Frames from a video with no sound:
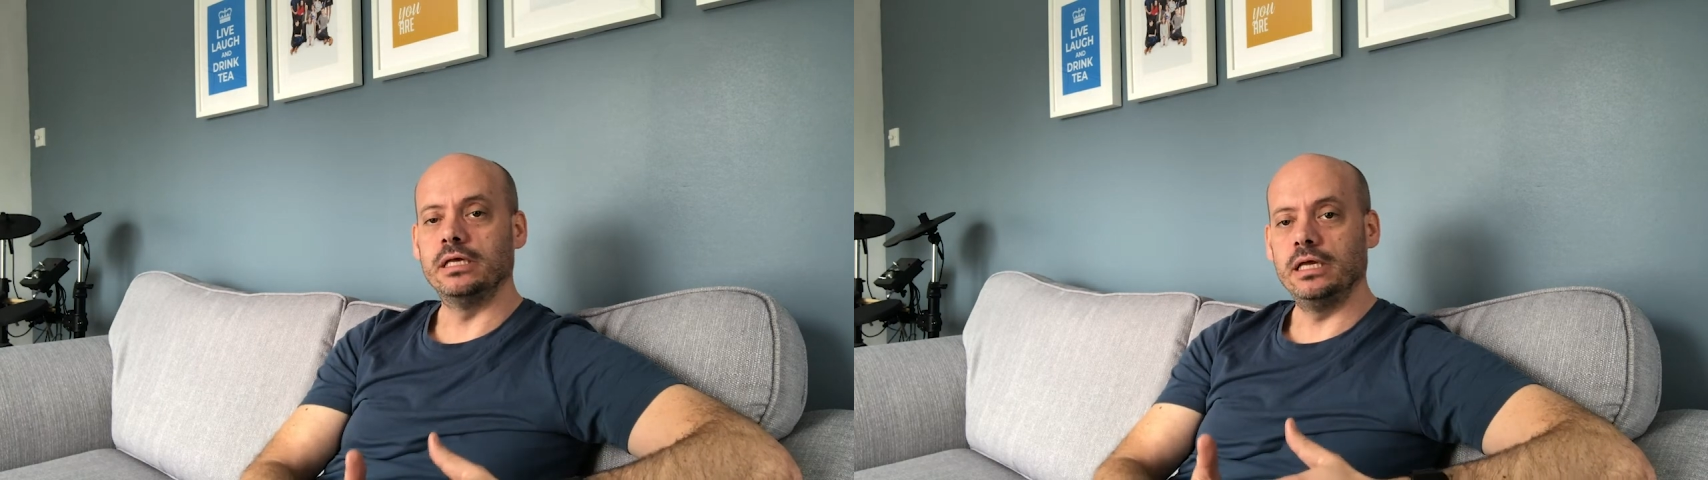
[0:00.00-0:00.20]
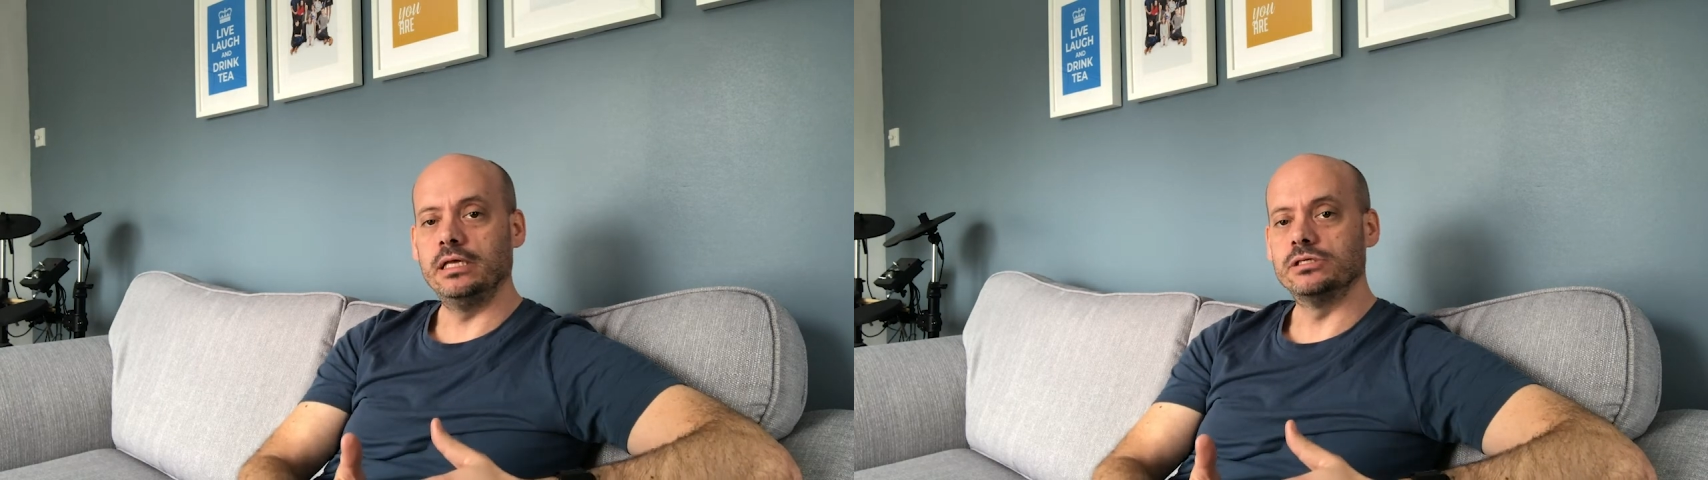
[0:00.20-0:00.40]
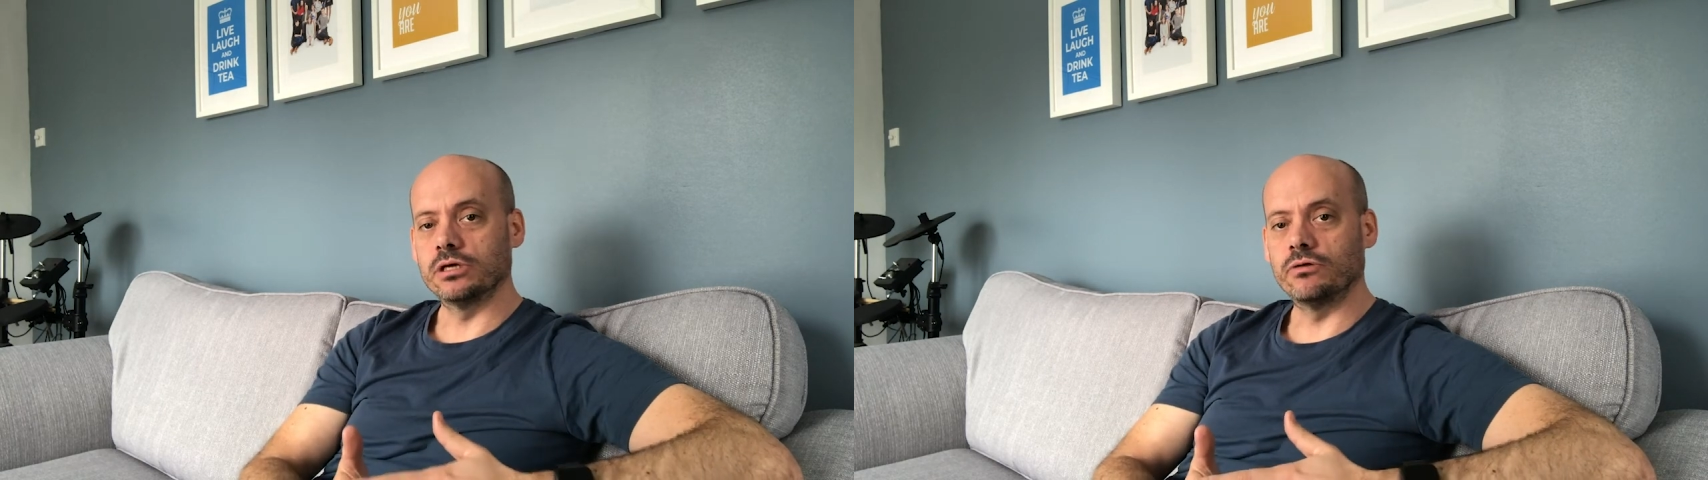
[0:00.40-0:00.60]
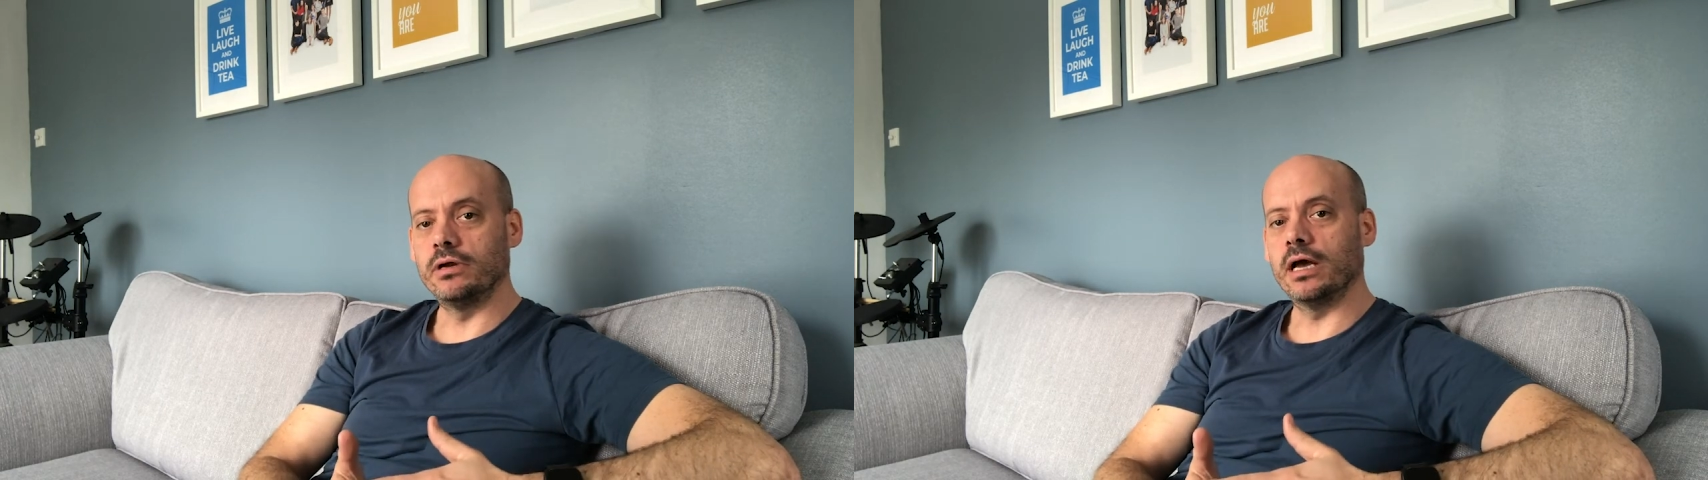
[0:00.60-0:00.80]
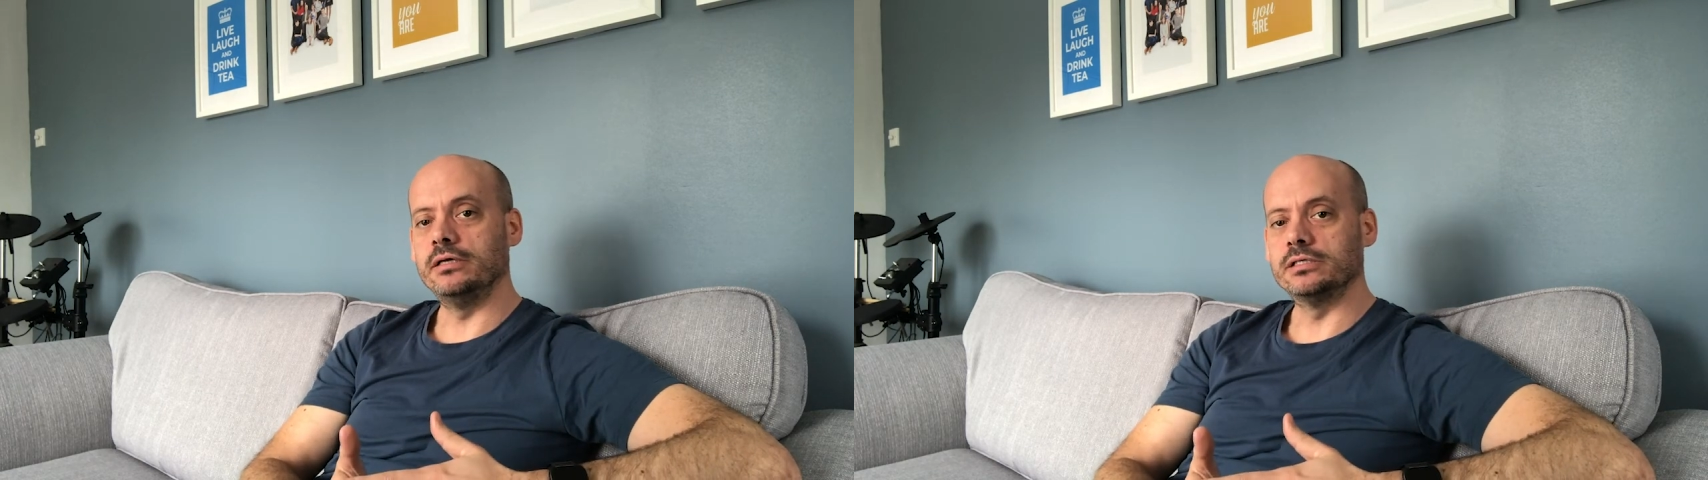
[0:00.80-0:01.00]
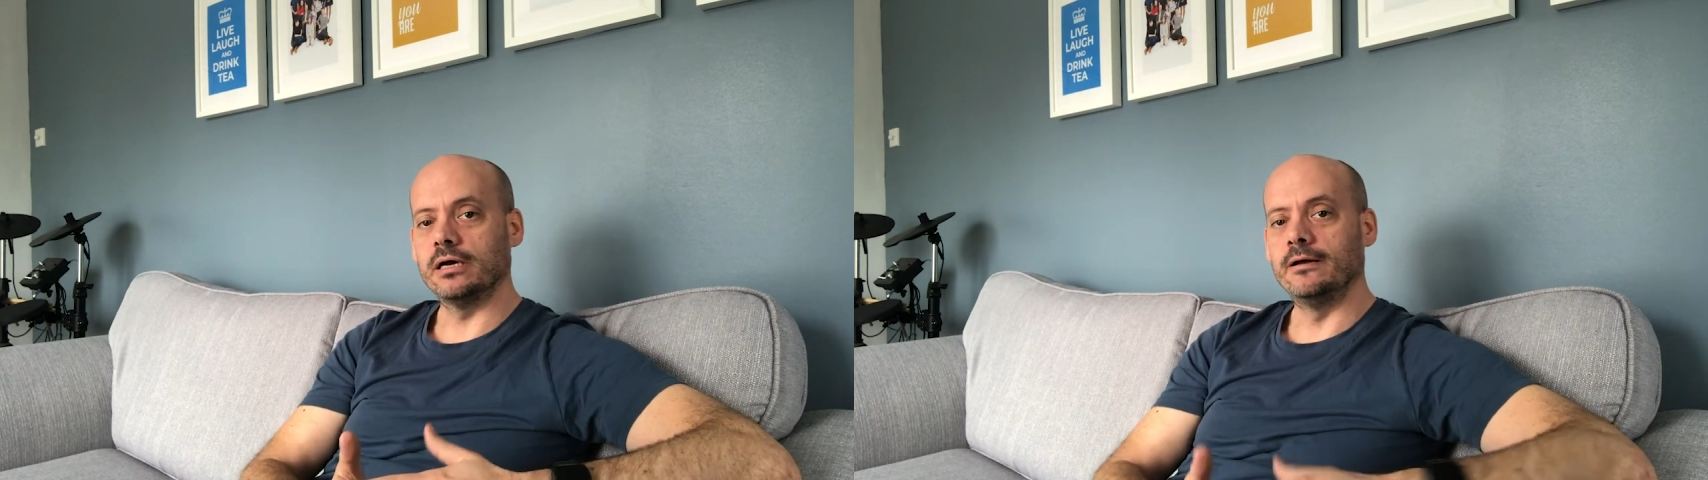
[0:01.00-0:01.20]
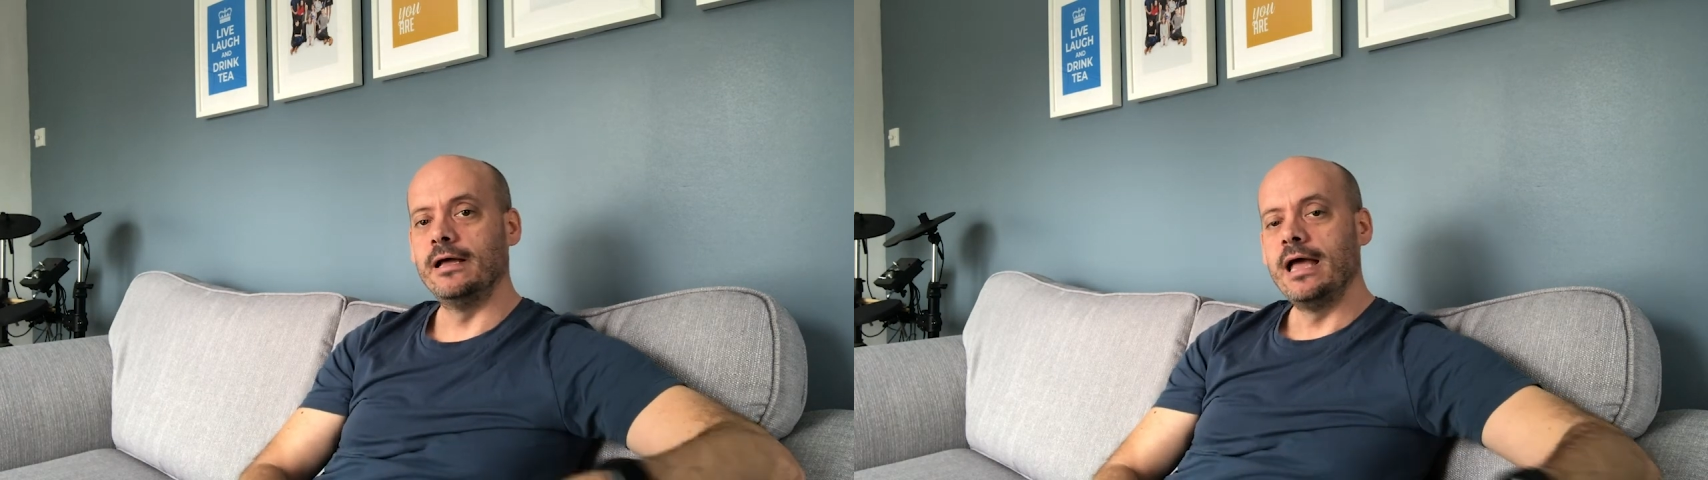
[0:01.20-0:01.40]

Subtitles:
He is the creator.